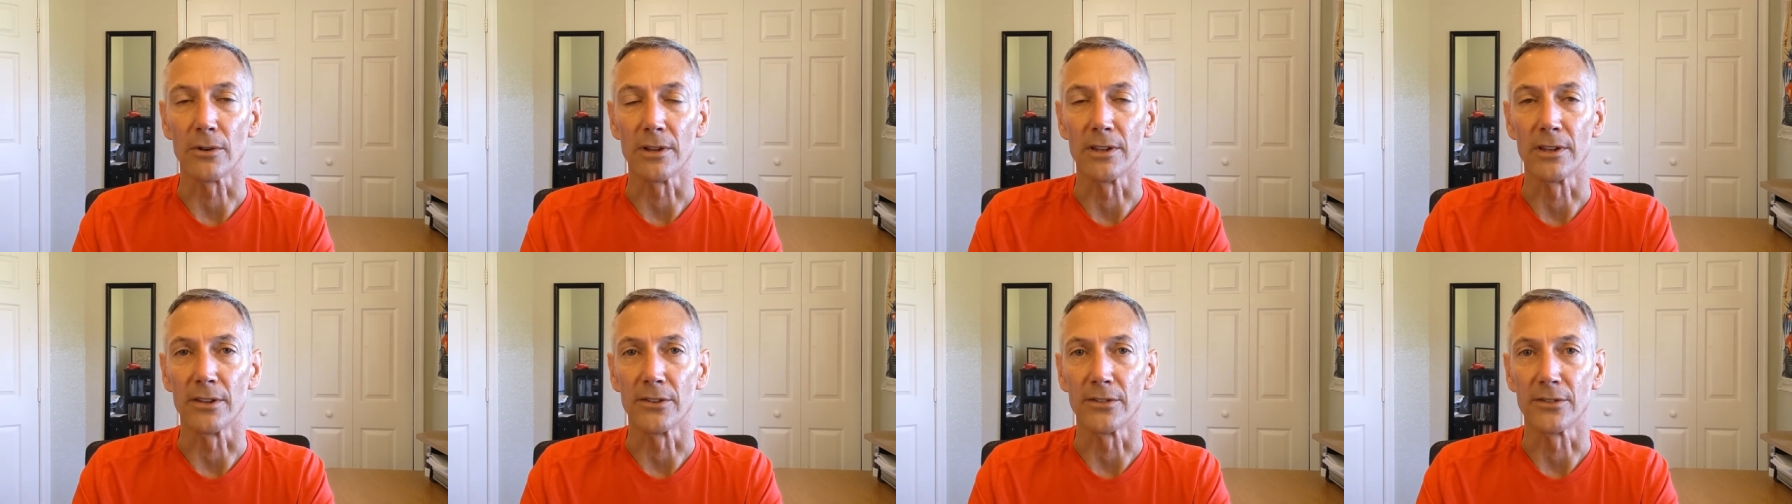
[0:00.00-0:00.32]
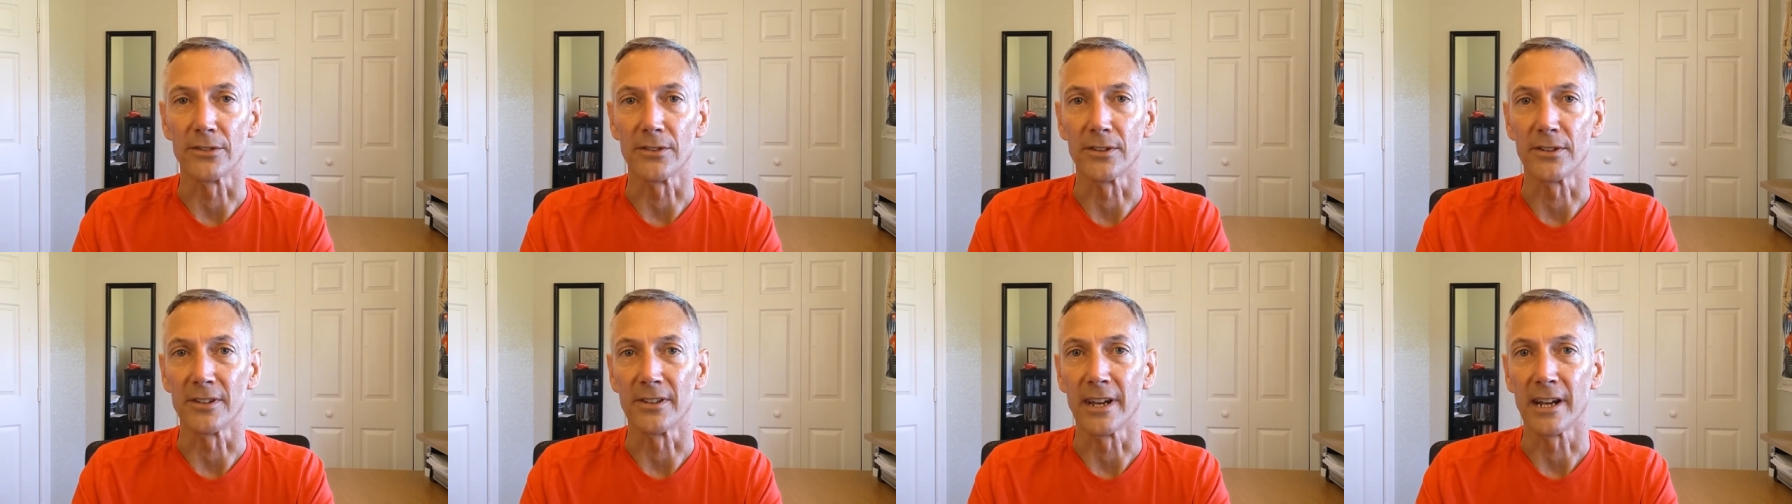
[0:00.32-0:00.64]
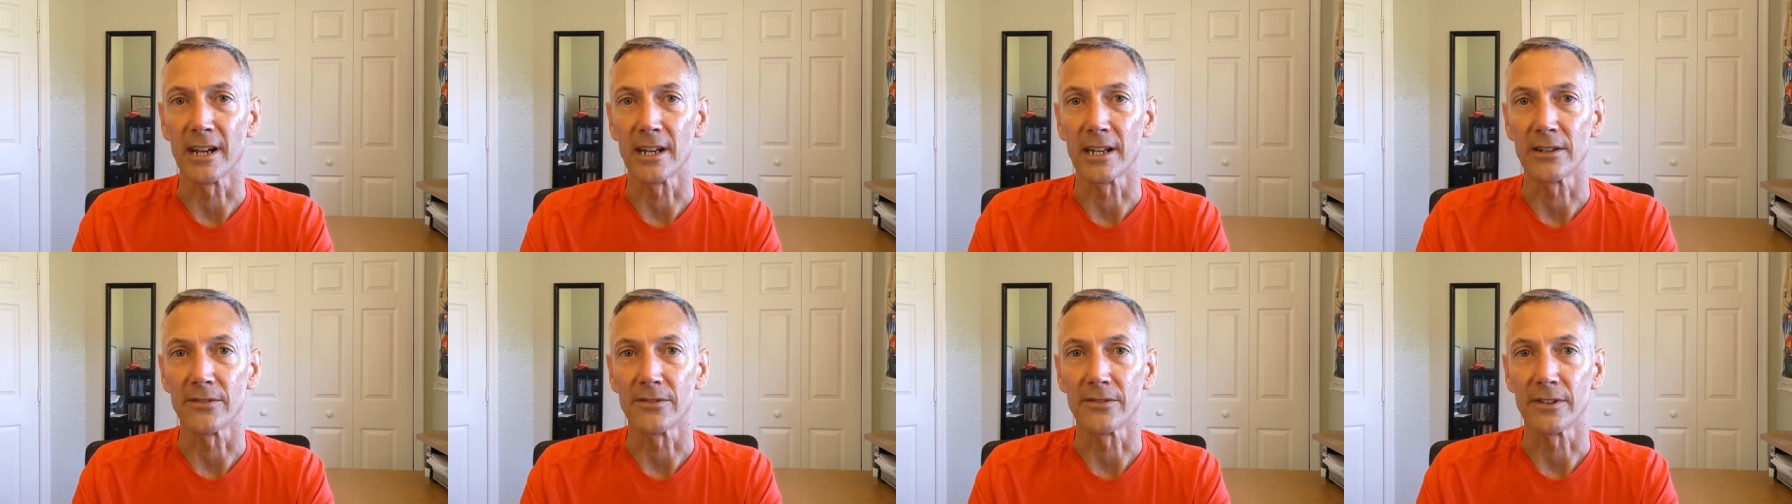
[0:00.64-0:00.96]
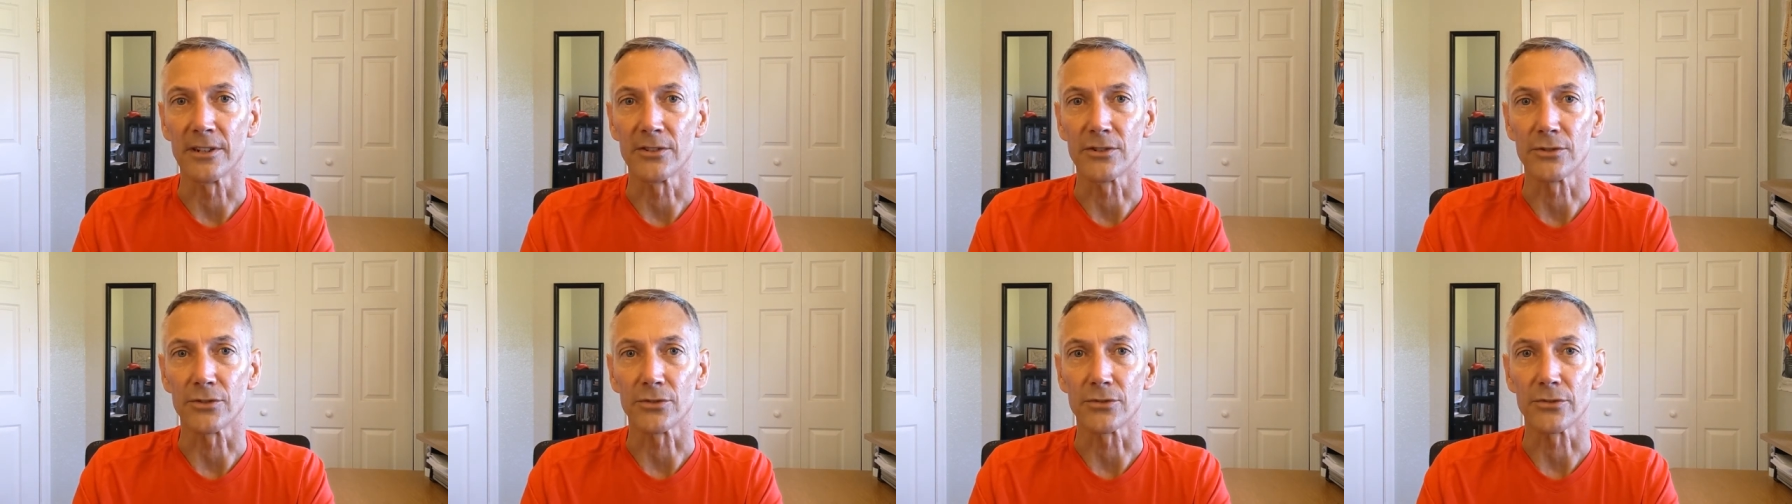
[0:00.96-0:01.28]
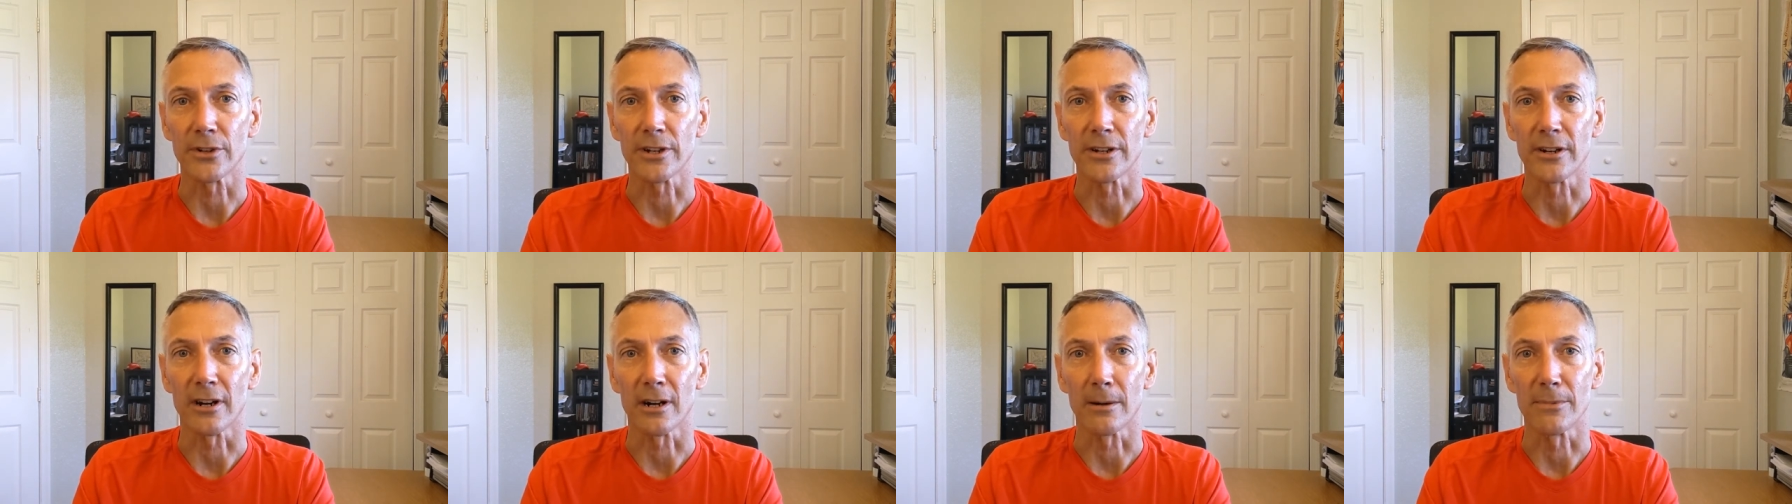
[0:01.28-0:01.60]
is the negative interest
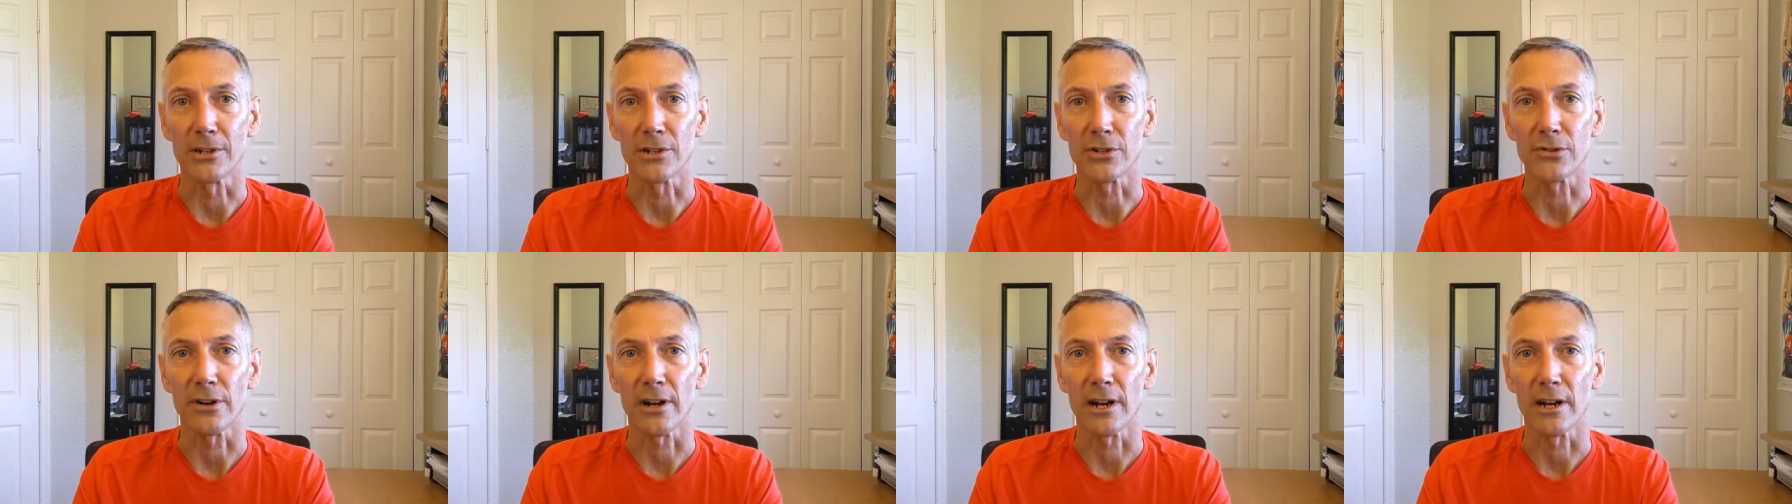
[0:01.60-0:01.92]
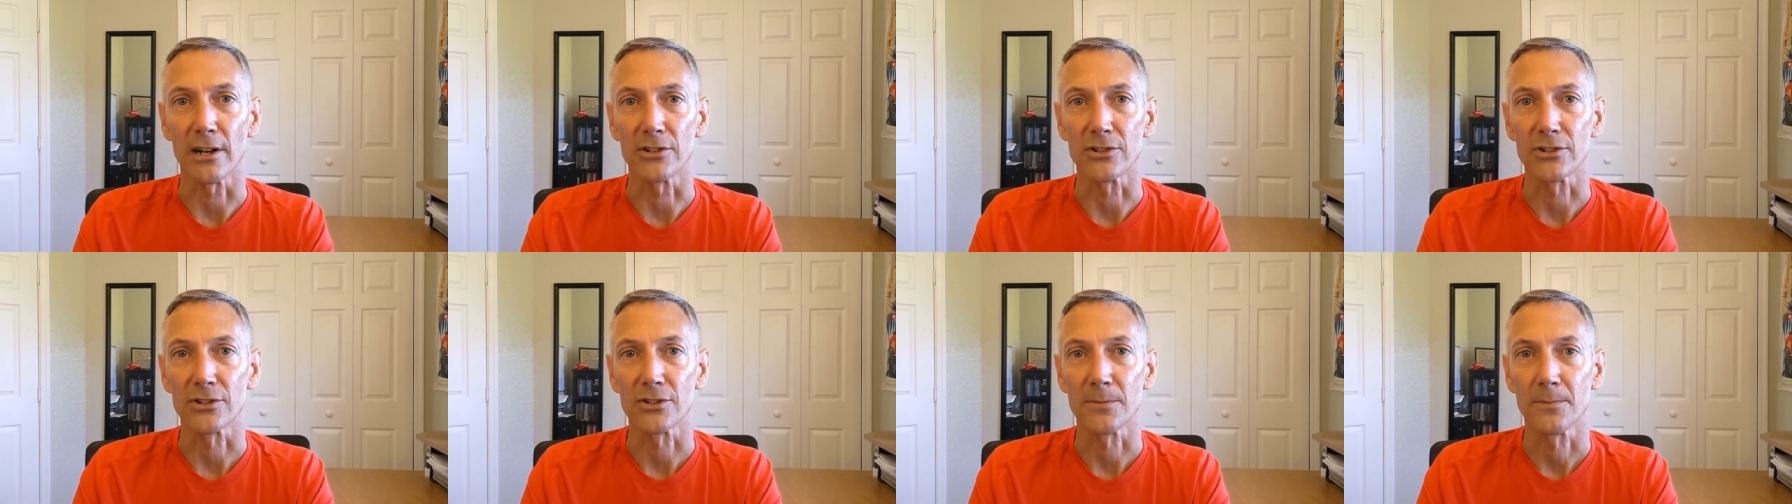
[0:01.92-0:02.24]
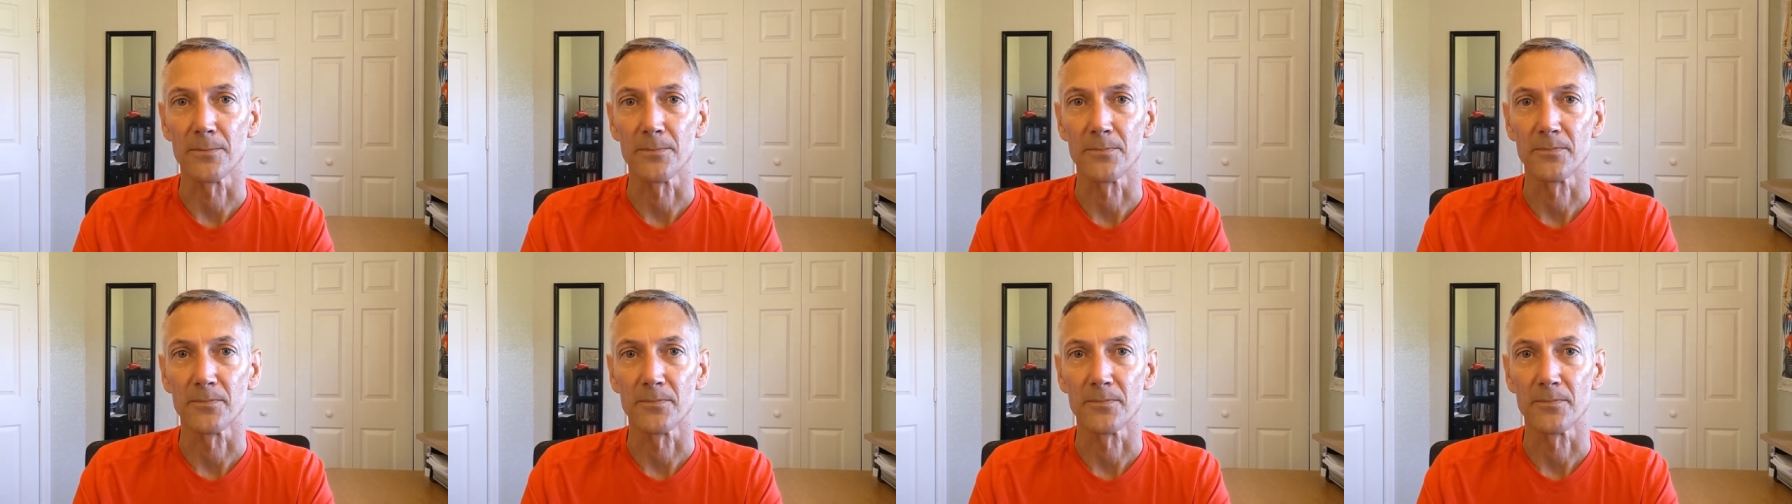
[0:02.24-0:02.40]
rate arbitrage.